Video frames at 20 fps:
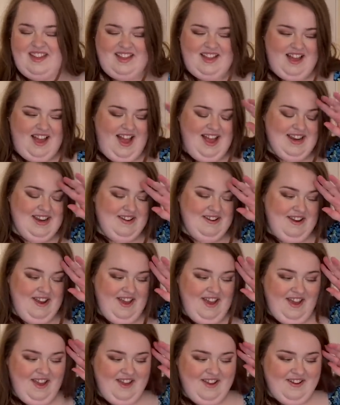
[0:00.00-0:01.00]
I don't know,
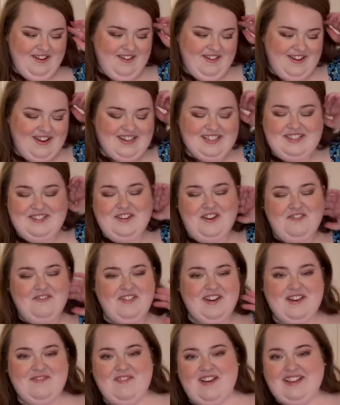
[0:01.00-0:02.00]
just not
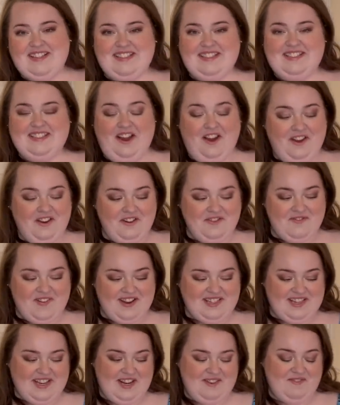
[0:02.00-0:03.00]
really my style
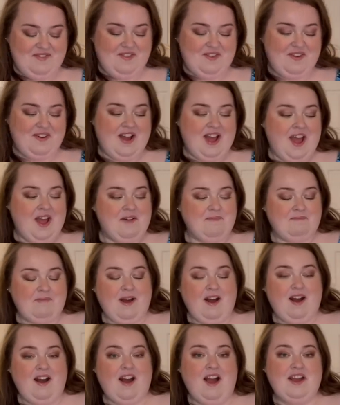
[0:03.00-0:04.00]
much anymore.
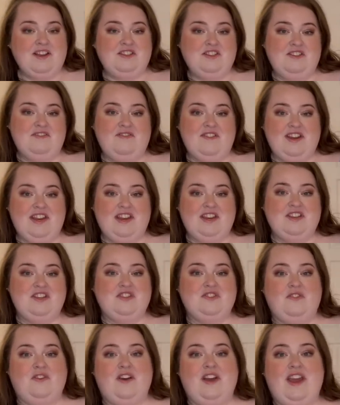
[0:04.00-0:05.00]
But I do really
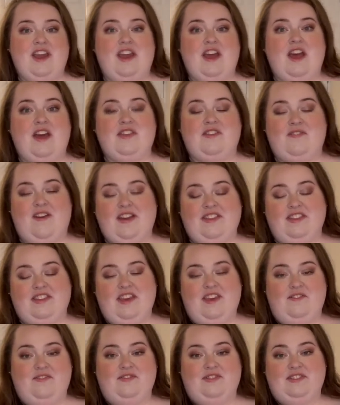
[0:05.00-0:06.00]
enjoy the fact that
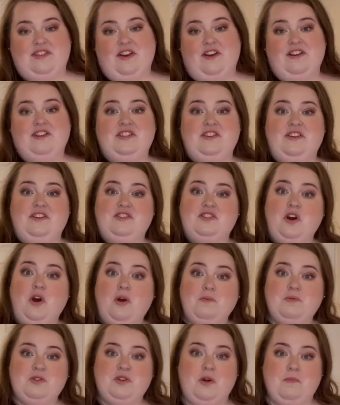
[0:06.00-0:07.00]
they've started doing
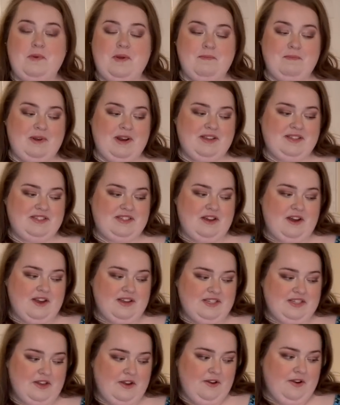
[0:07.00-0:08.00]
Topshop in plus
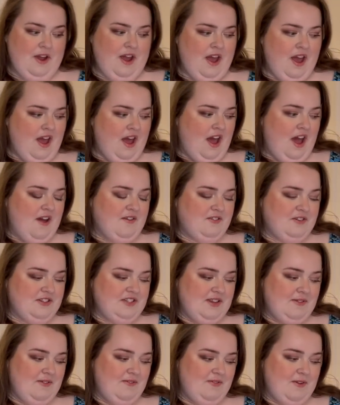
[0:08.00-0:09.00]
size, so I've got
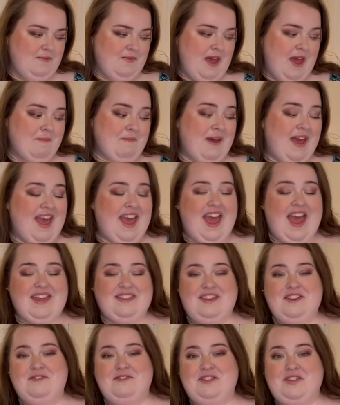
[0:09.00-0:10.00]
something from them. And
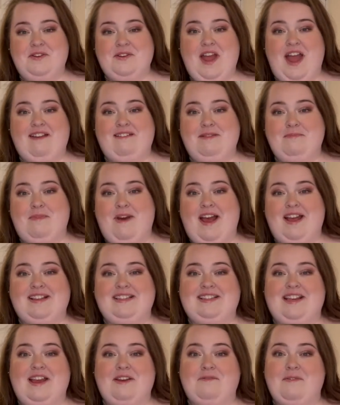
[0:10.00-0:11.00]
they also carry
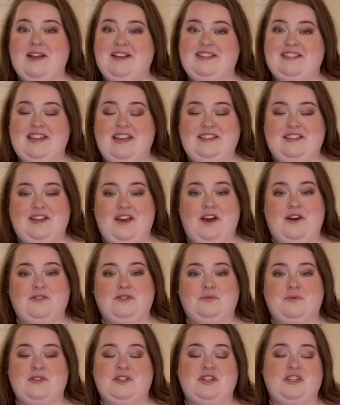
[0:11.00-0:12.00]
brands like Wednesday's Girls,
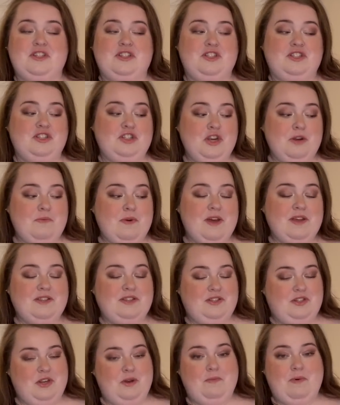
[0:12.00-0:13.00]
which are super,
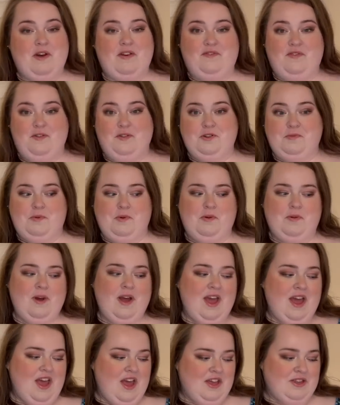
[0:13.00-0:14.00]
super affordable.
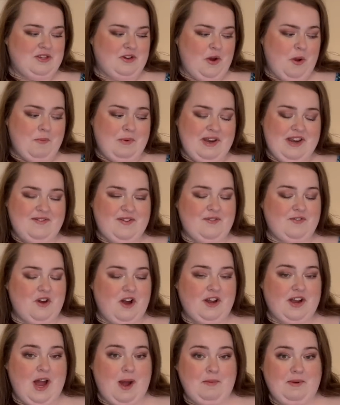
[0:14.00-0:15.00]
So I believe I've got
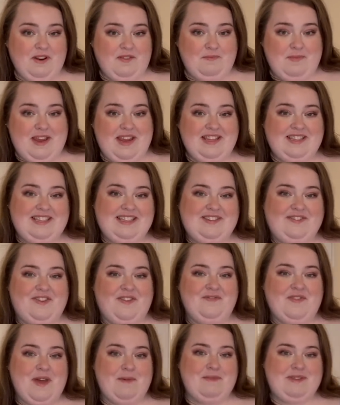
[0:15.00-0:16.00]
a couple of pieces
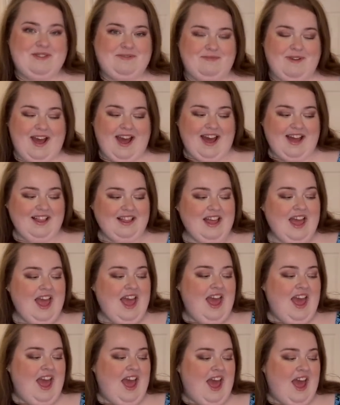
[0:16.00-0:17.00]
from them as well.
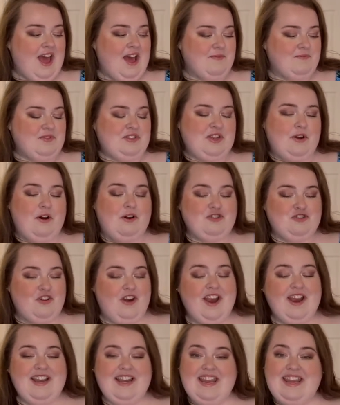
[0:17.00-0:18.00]
So I'll
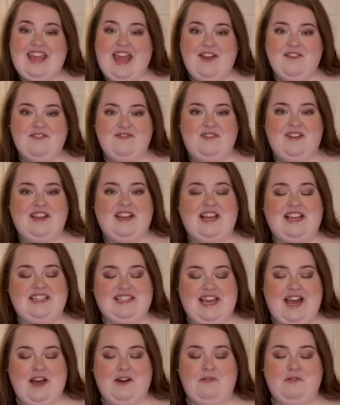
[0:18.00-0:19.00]
try and link everything
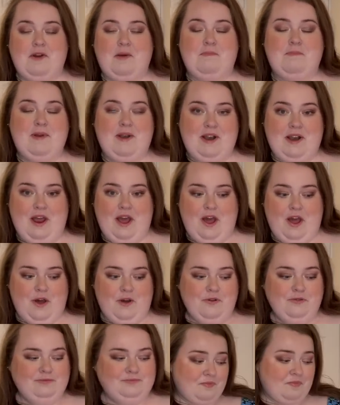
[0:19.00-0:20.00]
down
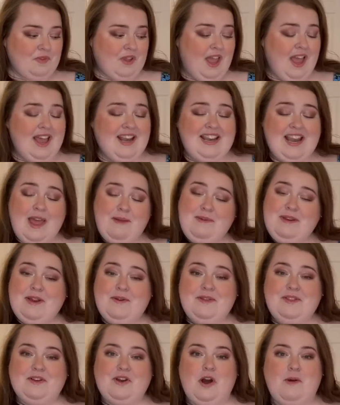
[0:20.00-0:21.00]
below. Let me know
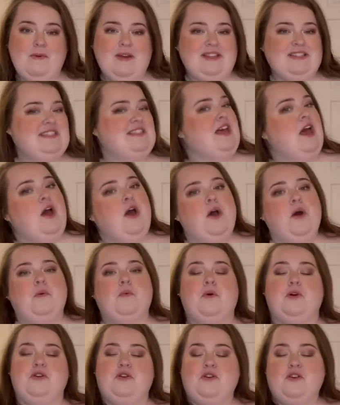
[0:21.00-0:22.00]
in the comments
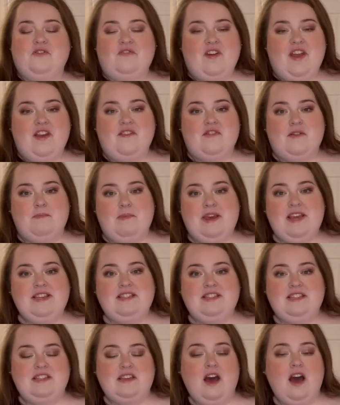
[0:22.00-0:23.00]
what your favourite
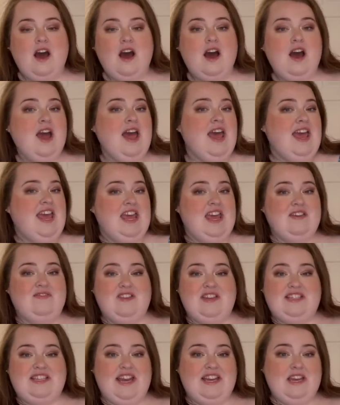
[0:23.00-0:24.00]
pieces are. If
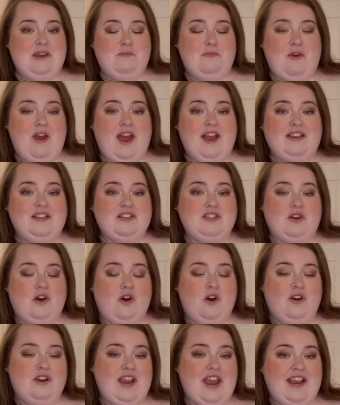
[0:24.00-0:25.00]
there's any brands
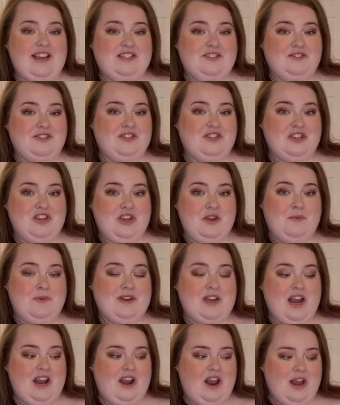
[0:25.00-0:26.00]
on ASOS that you
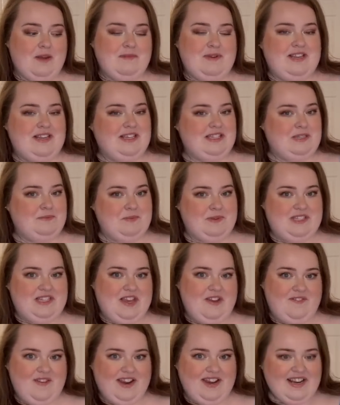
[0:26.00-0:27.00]
would like me to
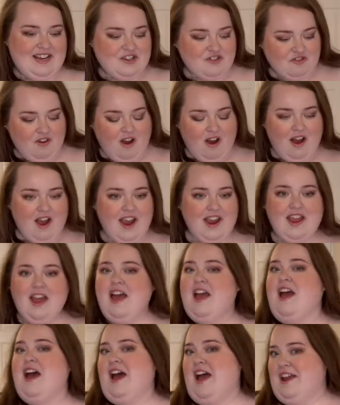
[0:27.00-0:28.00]
specifically try,
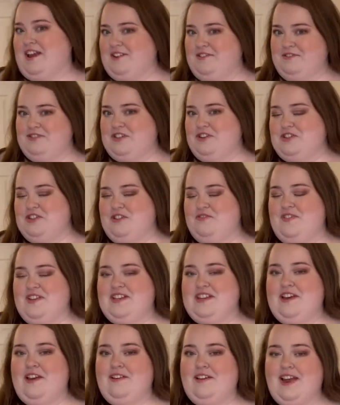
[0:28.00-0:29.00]
I can also do a
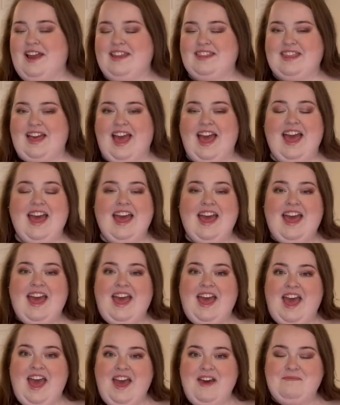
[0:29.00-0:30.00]
video like that.
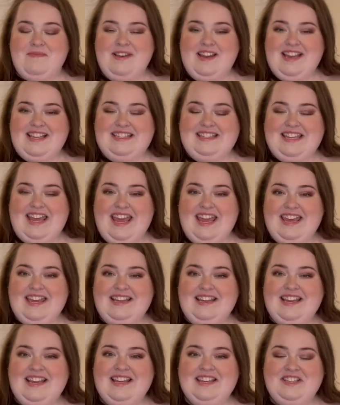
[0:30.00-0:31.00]
But let's get
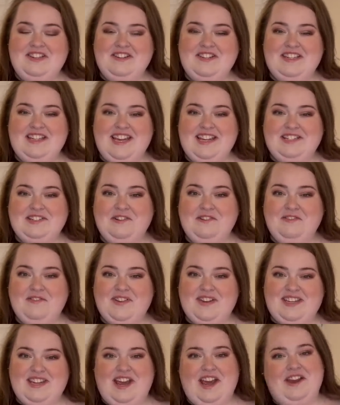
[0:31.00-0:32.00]
into today's haul
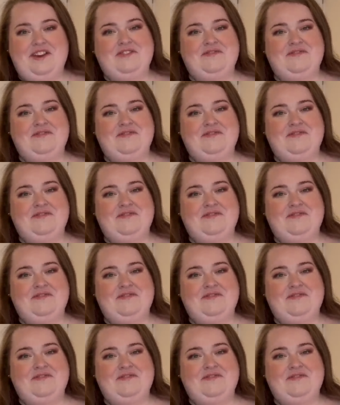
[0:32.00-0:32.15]
video.